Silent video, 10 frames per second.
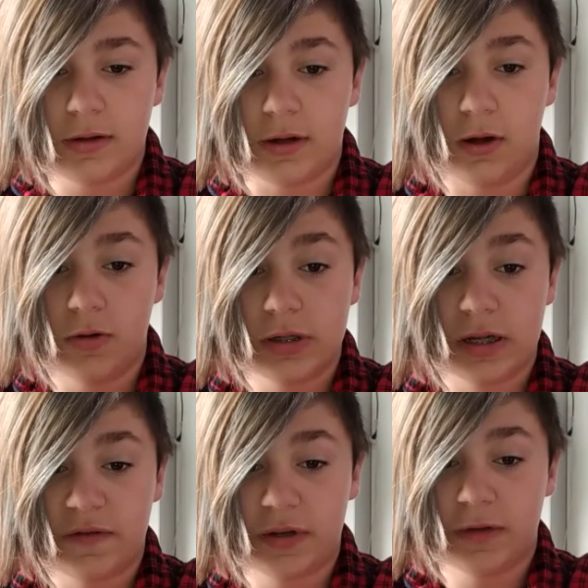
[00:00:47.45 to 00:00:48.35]
Always
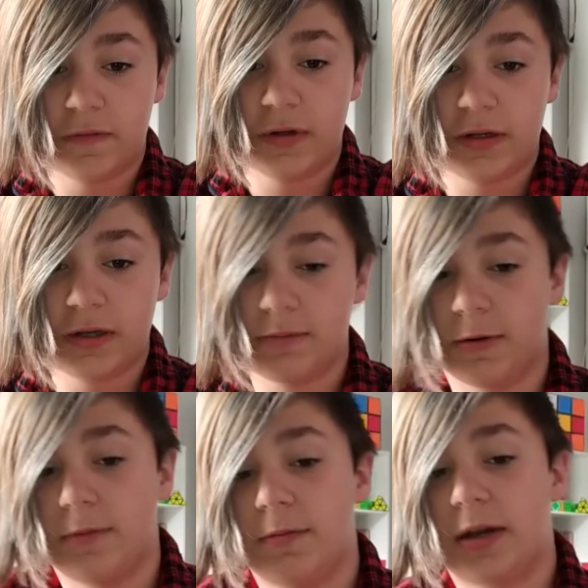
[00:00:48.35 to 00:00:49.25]
have to have
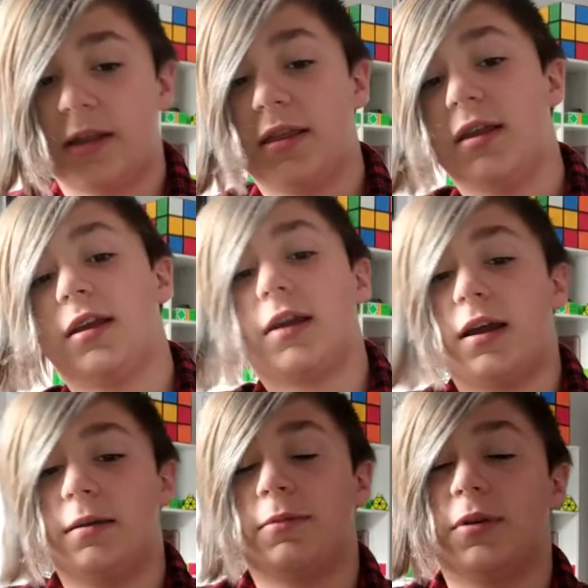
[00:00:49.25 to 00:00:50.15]
csTimer up. But I think
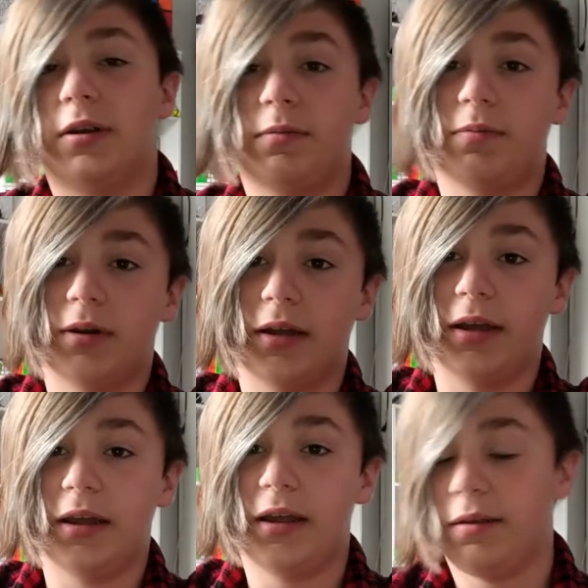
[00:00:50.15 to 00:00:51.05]
I'm going to
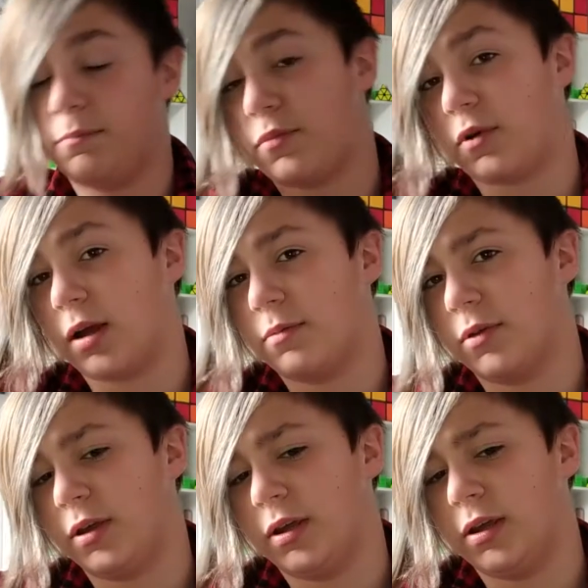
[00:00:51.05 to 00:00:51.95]
put
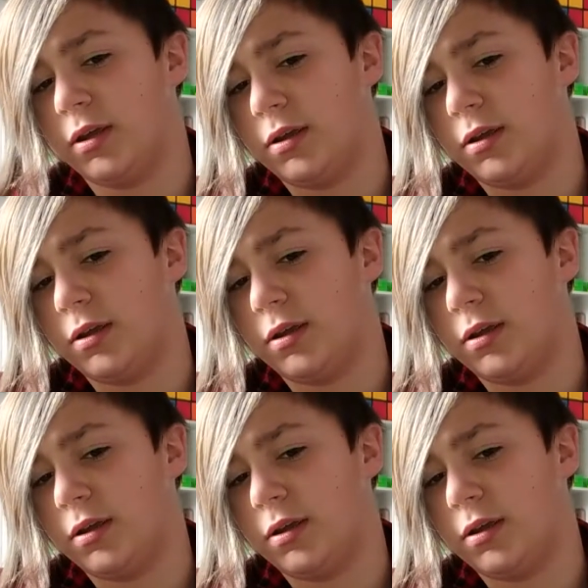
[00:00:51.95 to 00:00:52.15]
probably.